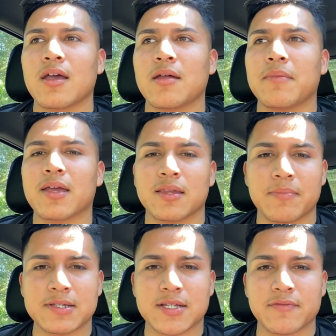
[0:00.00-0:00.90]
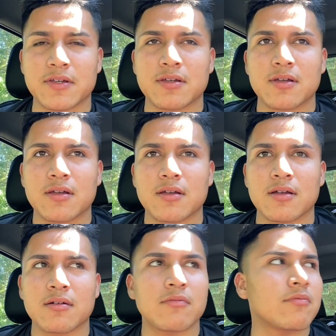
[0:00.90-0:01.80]
and making the best of it.
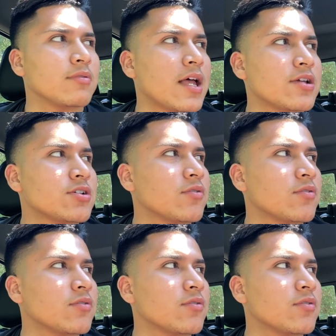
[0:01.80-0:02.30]
Last